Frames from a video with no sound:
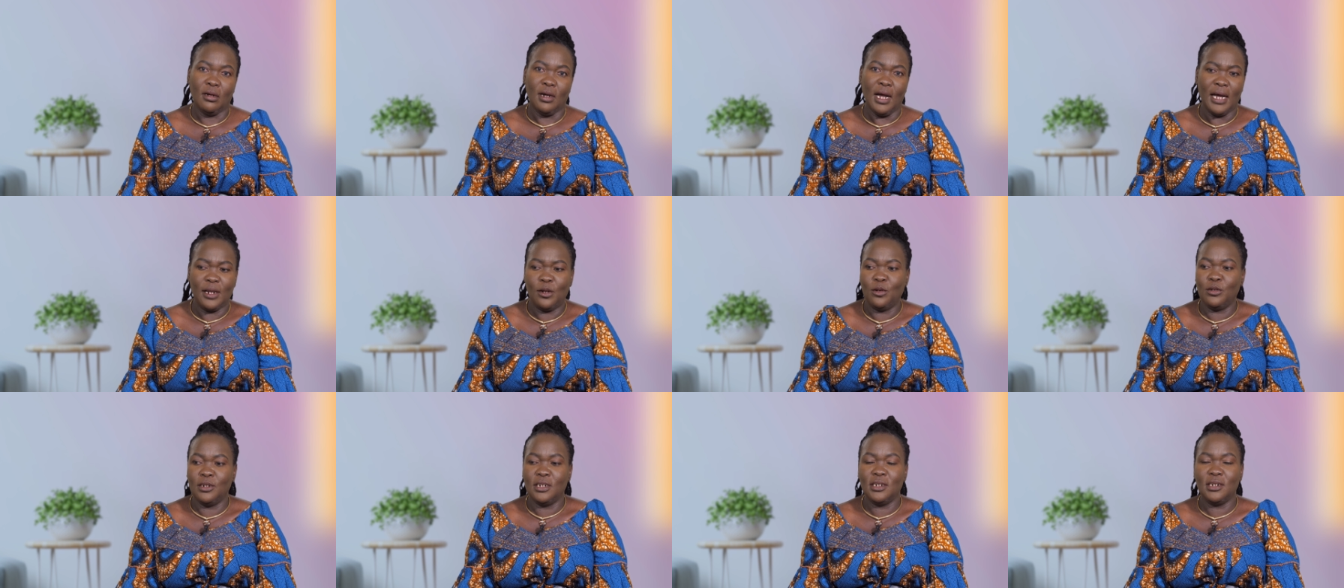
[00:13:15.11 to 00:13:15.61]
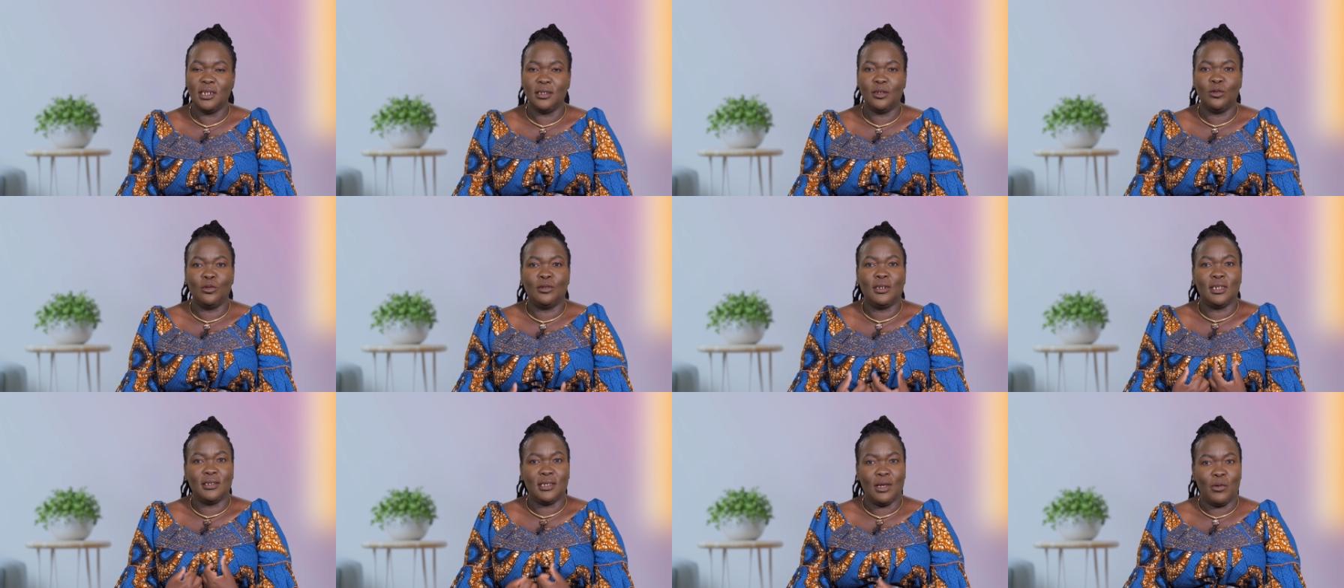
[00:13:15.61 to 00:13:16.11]
I don't need a
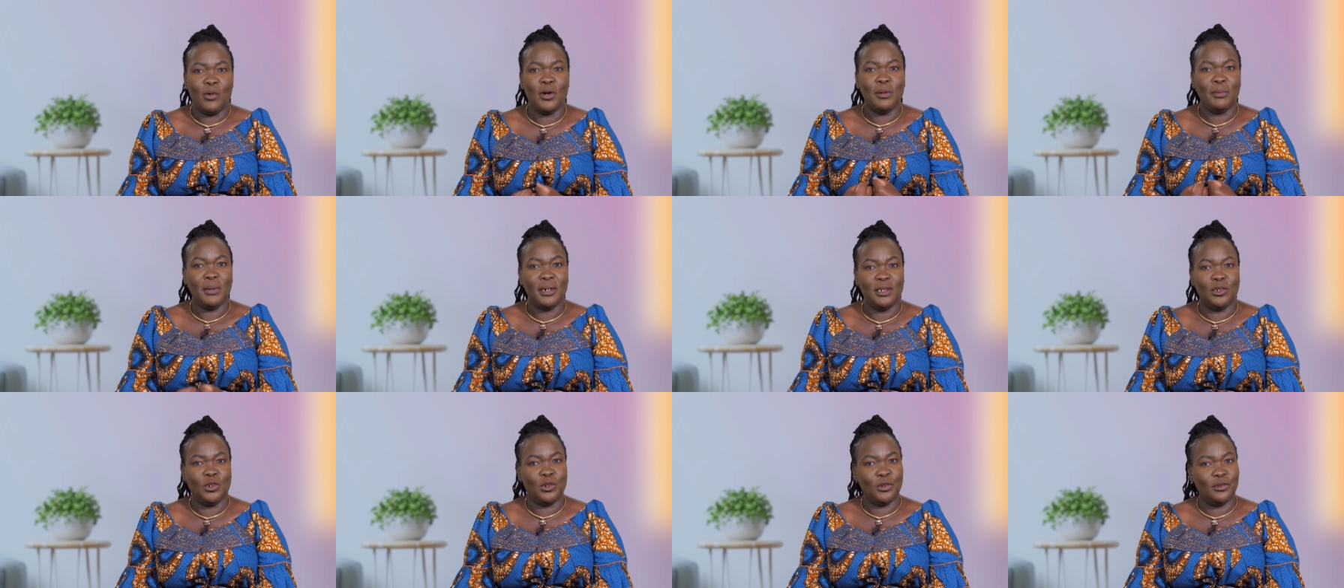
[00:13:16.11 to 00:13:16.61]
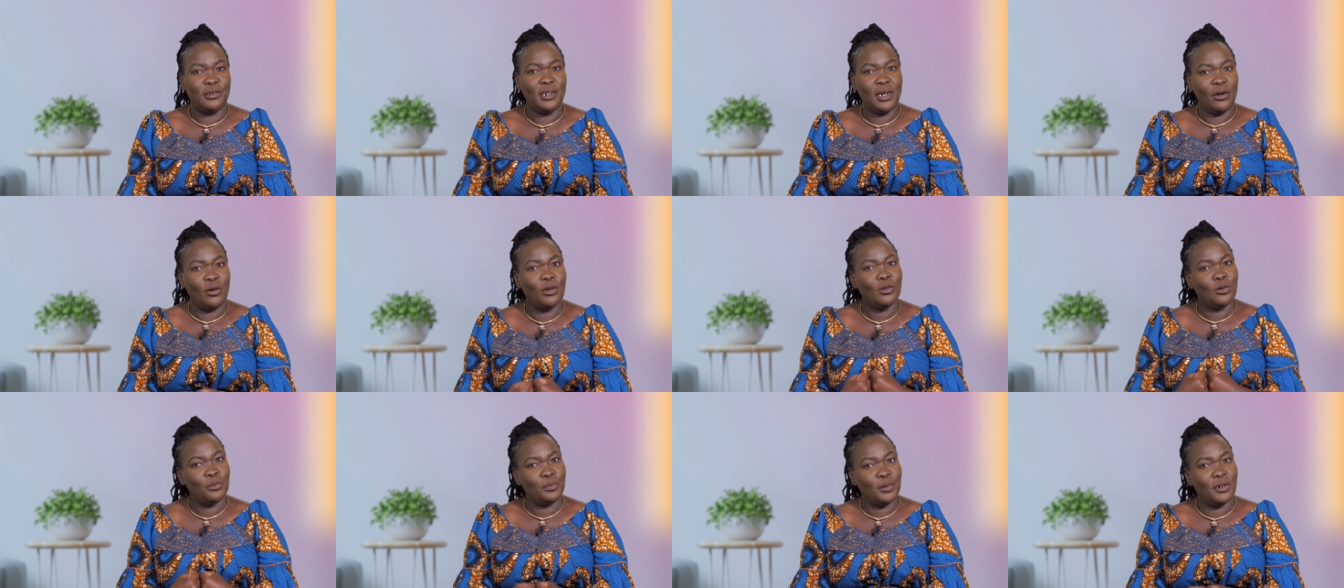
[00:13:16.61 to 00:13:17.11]
suitcase. I want my children. I
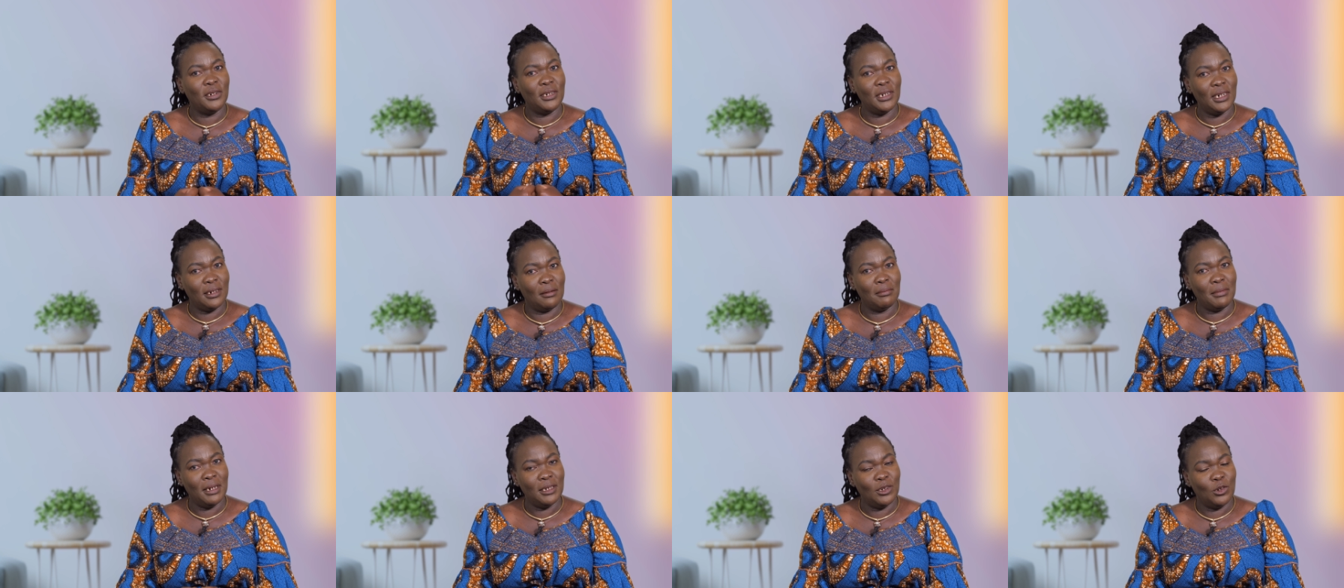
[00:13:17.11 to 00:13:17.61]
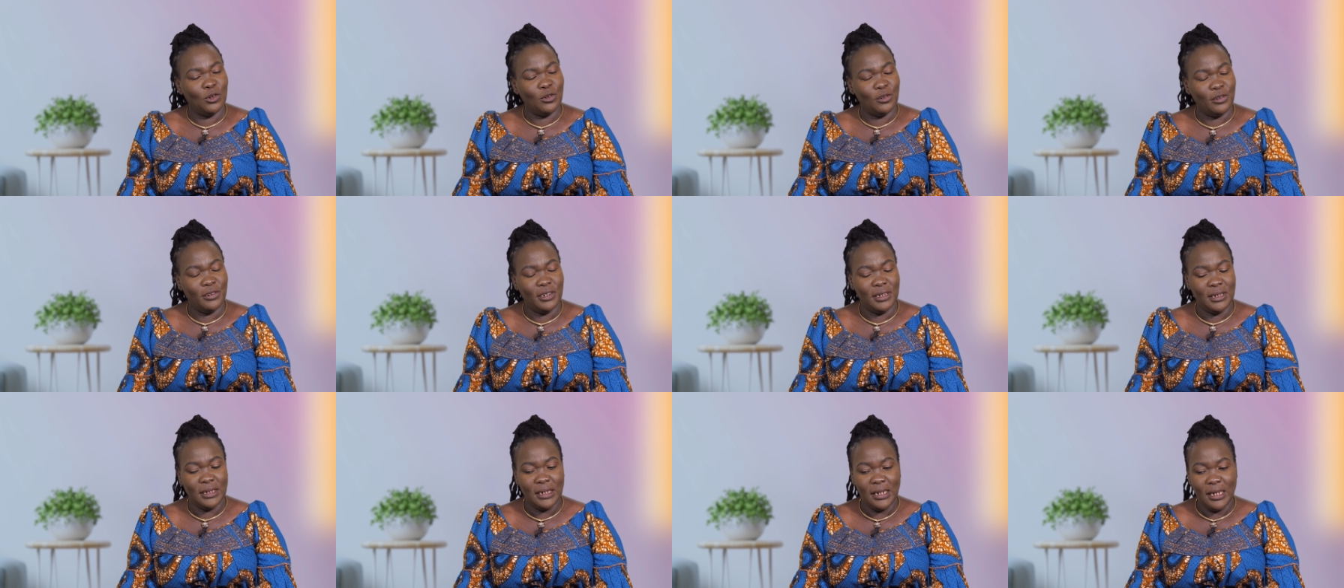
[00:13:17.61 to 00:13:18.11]
want to protect my
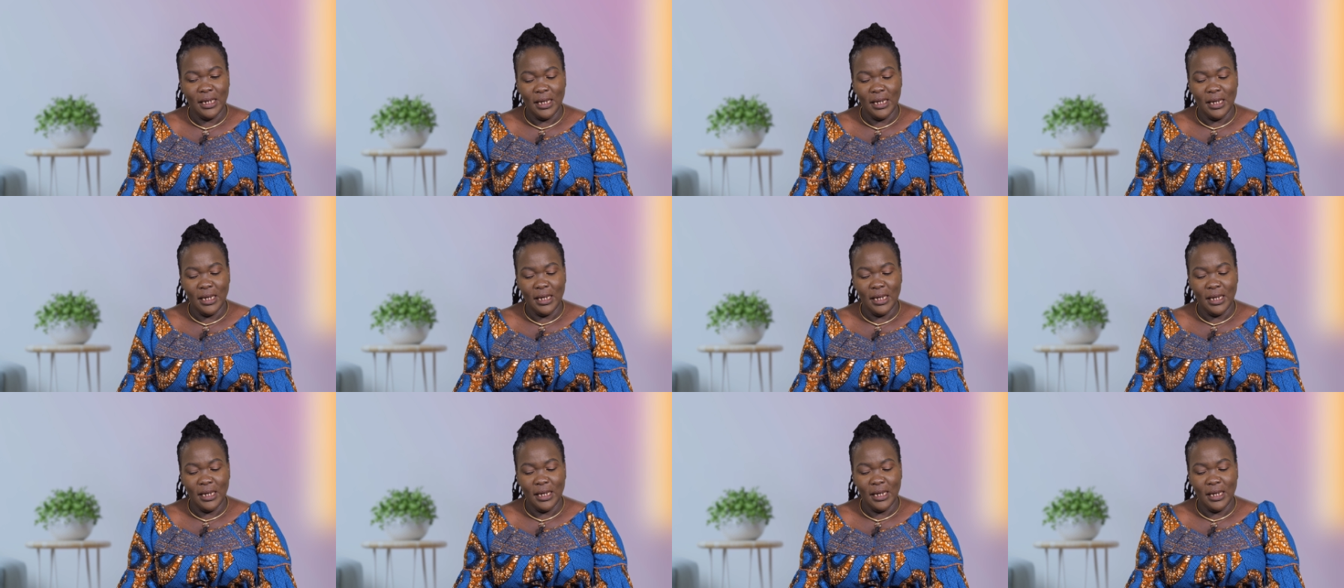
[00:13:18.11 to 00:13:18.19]
children.